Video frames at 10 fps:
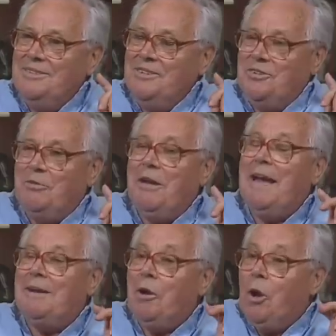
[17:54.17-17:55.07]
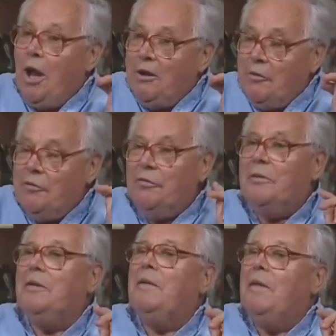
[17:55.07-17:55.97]
So we had a lot of
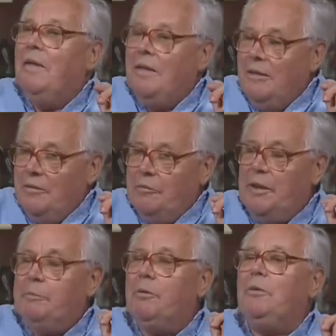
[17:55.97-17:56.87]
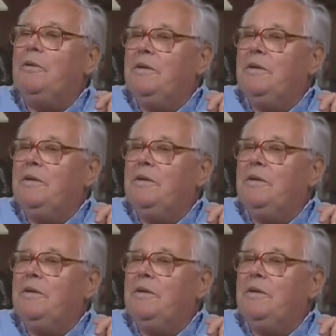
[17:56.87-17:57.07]
people,